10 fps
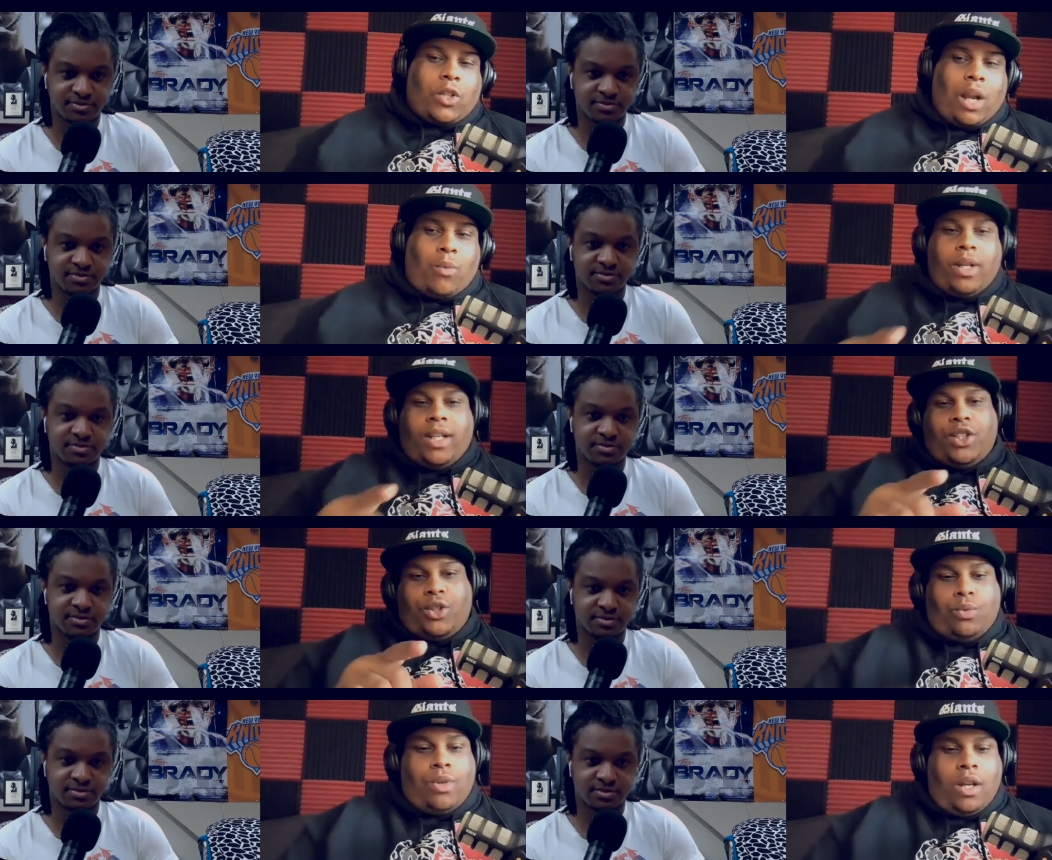Speaker 1: her, and I want to
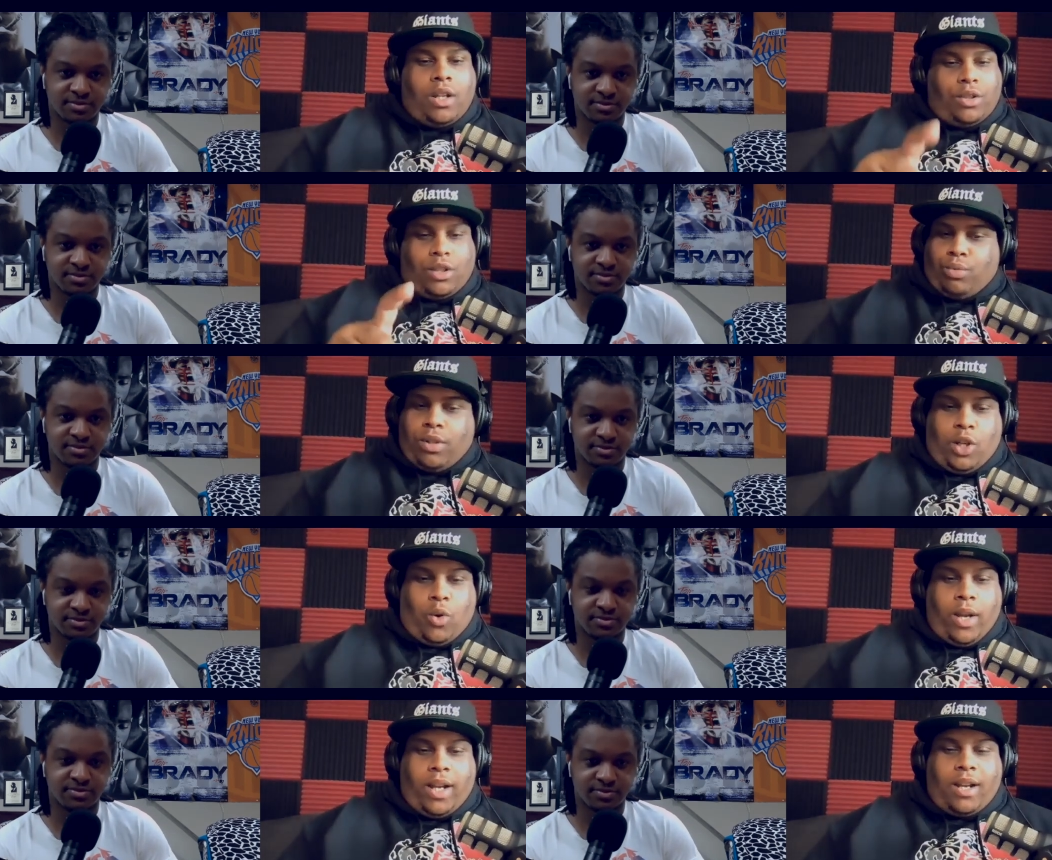get you just really
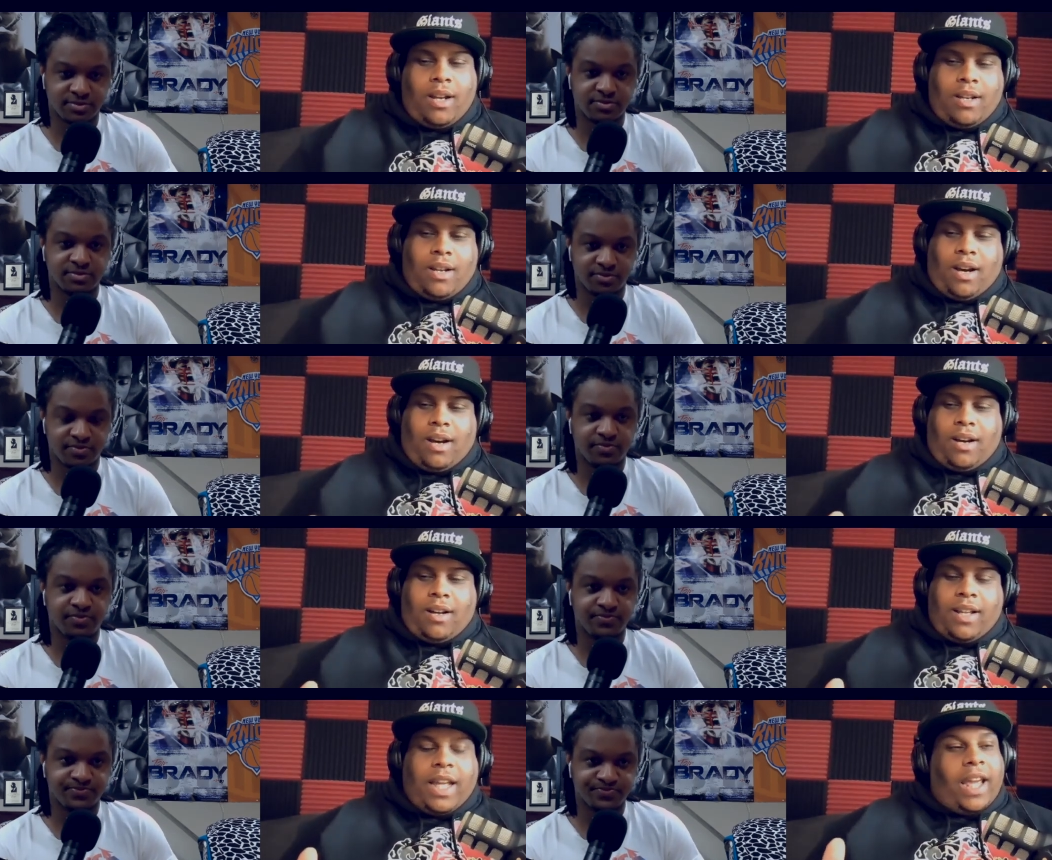quick.
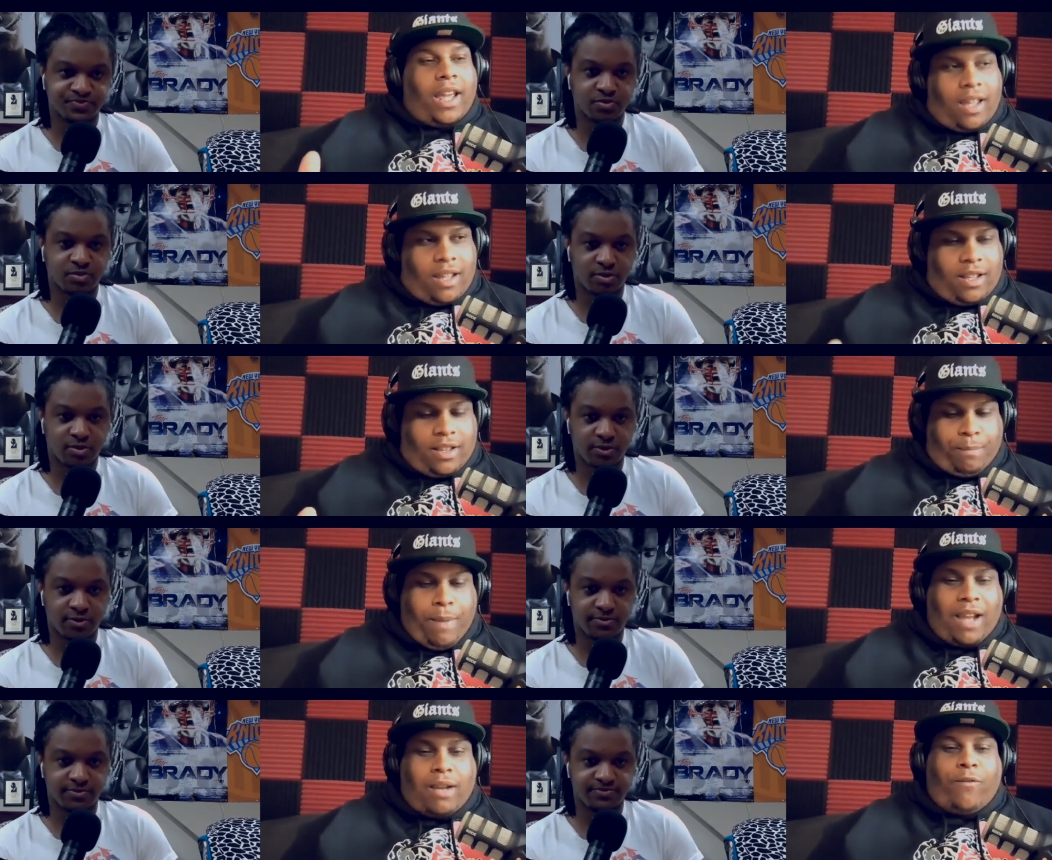Uh the
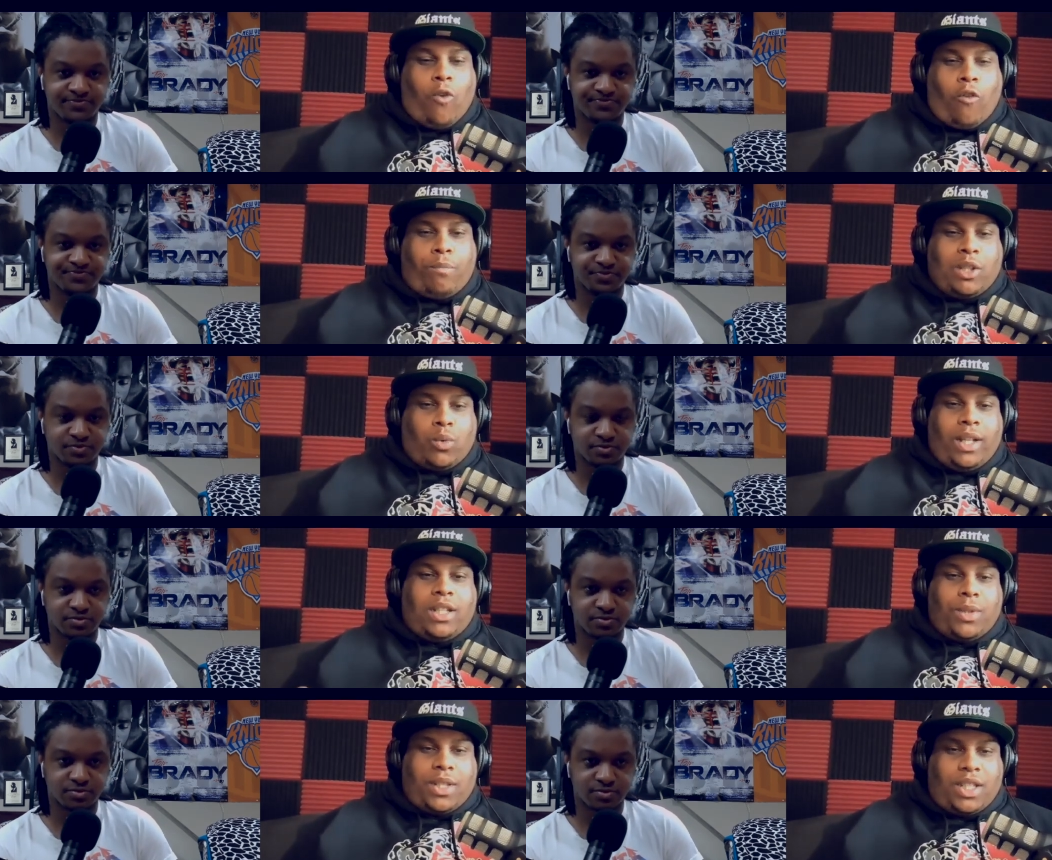back and forth between
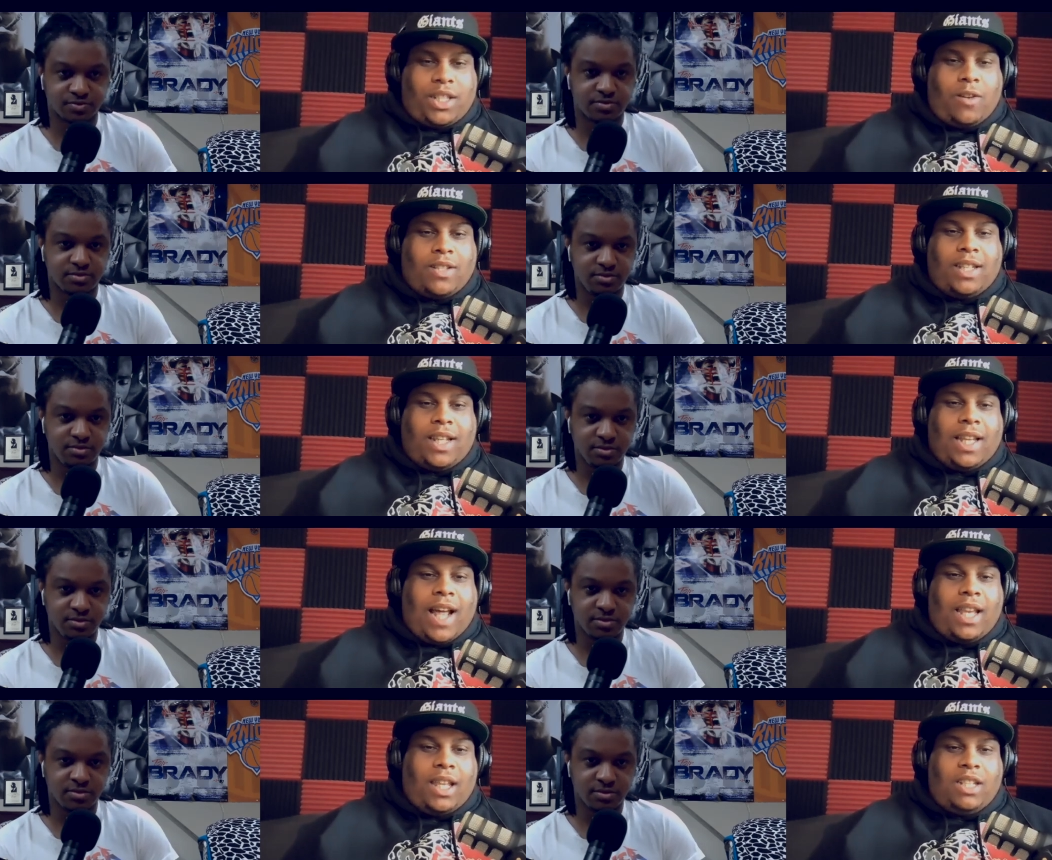Claressa Shields and Laila
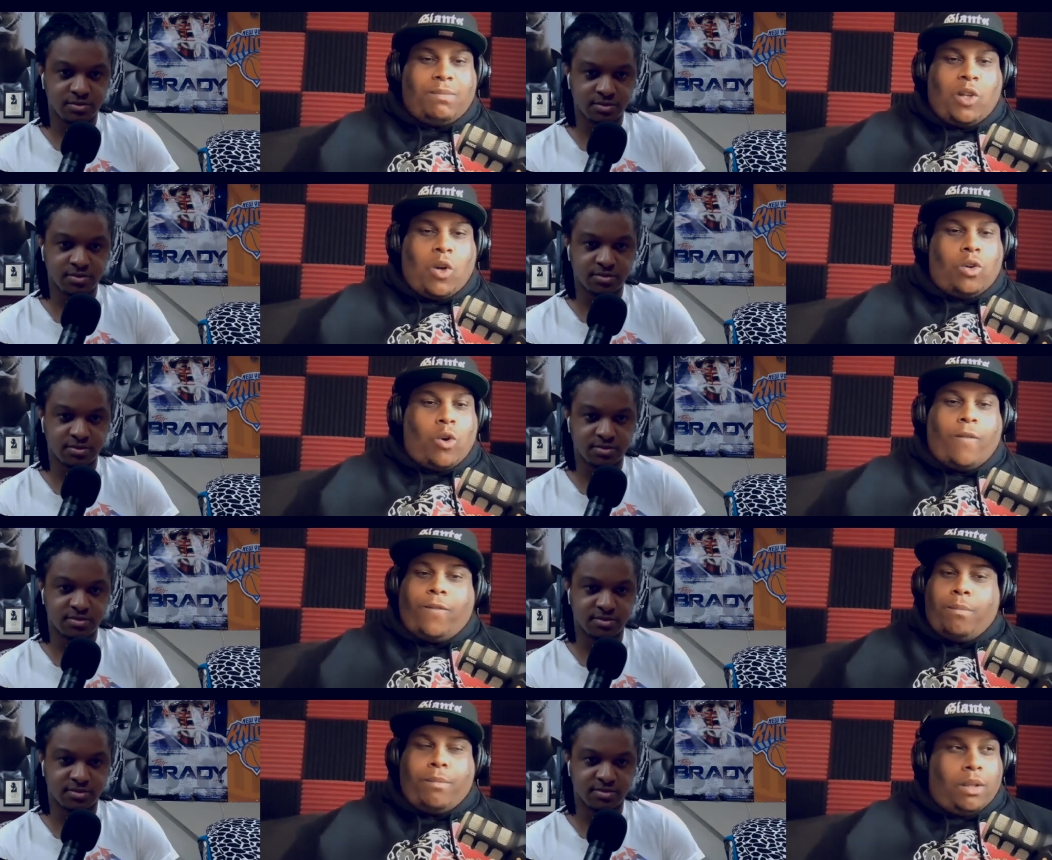Ali's been going on
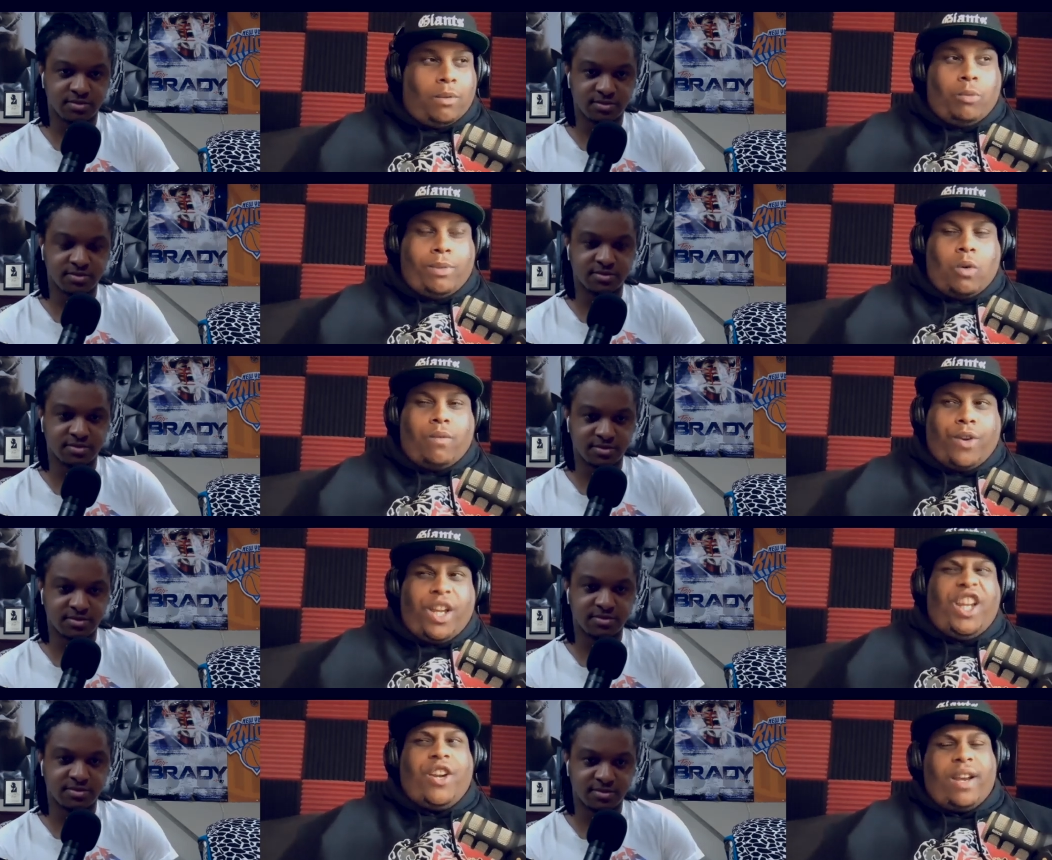for a little bit over a
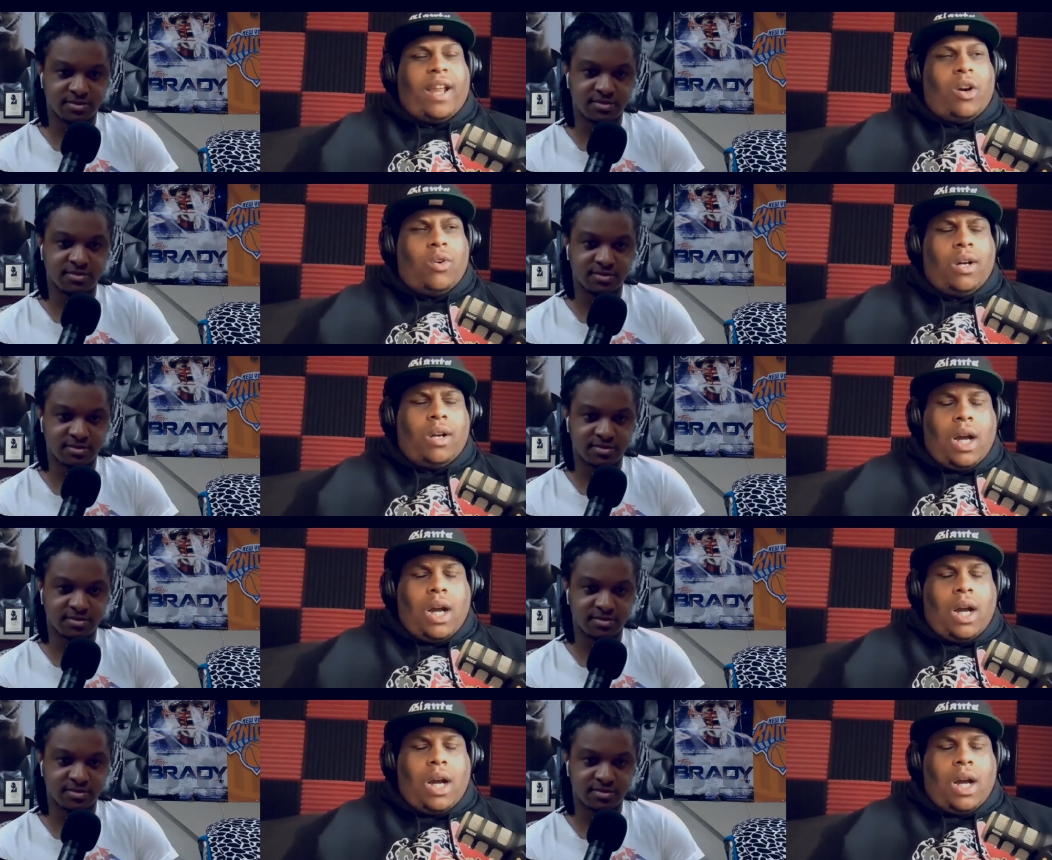year now.